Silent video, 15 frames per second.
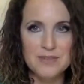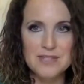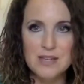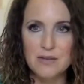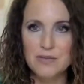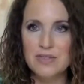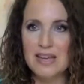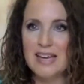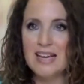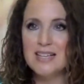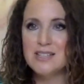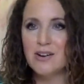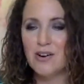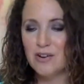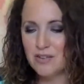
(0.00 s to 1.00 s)
So these
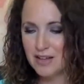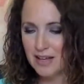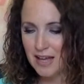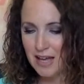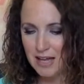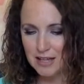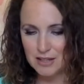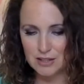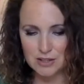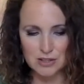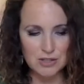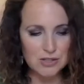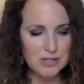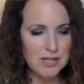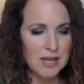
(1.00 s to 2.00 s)
are the
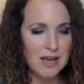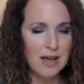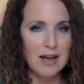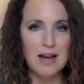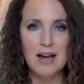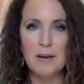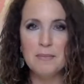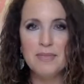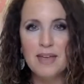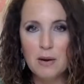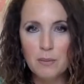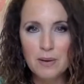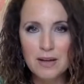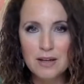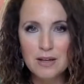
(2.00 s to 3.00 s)
colors that
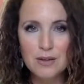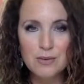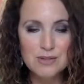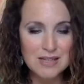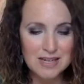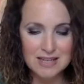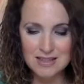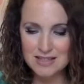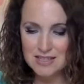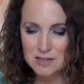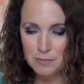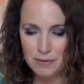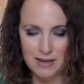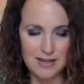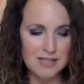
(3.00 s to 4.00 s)
we used in this
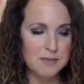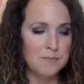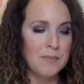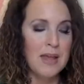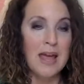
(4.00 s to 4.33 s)
piece.